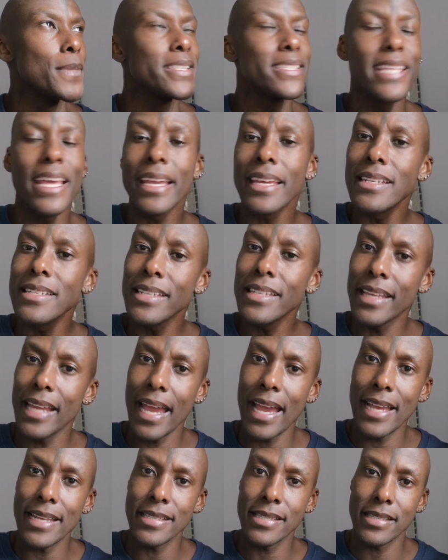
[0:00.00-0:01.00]
second
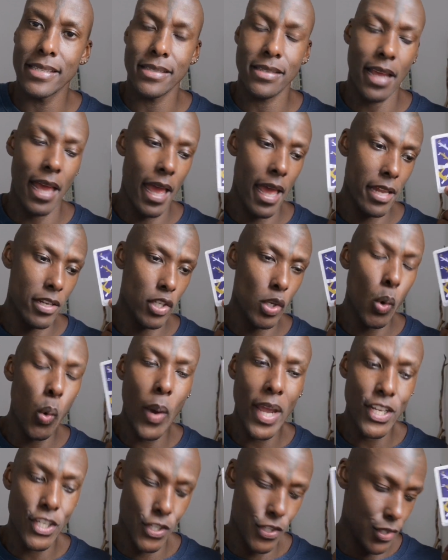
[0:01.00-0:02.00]
guess and
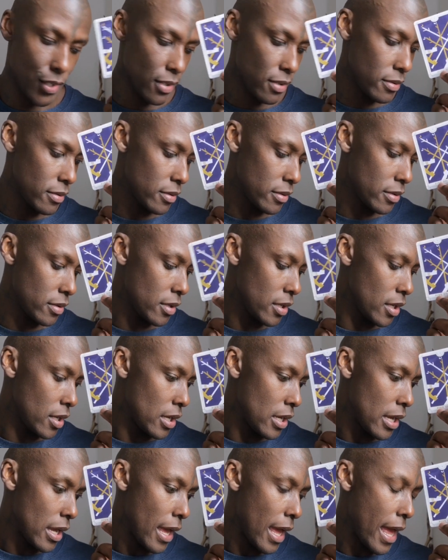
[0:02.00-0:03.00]
question
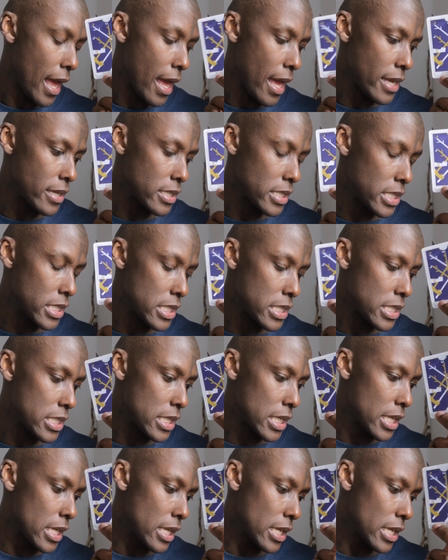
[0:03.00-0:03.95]
and